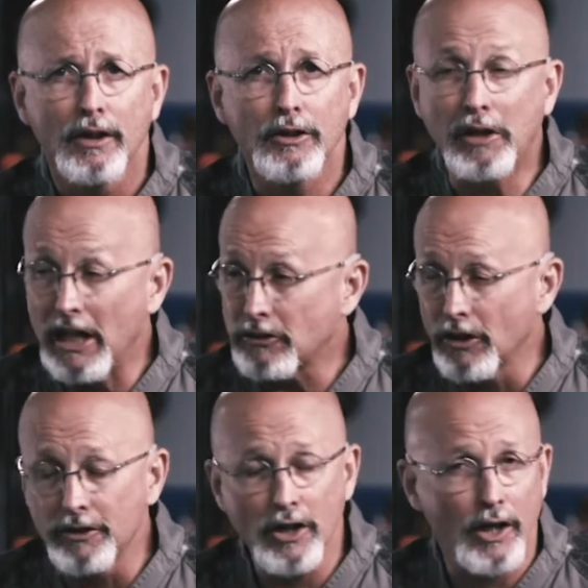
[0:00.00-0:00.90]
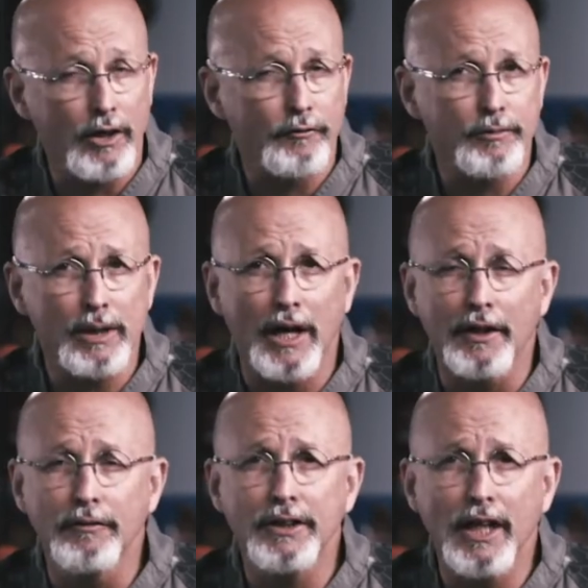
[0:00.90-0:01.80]
You can't turn your hearing from God
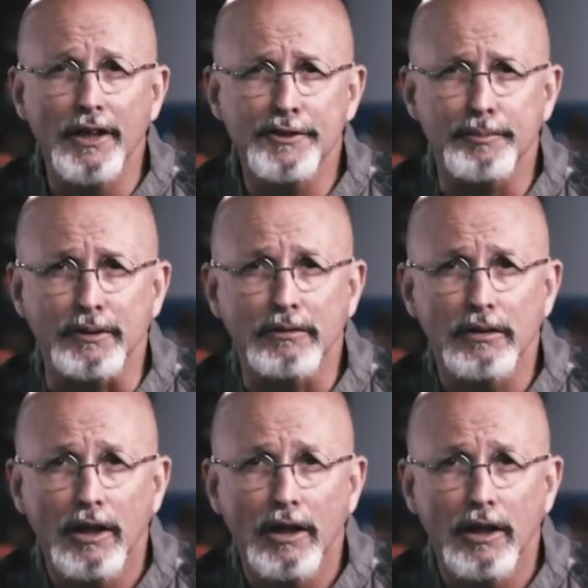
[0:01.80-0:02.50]
over to your husband.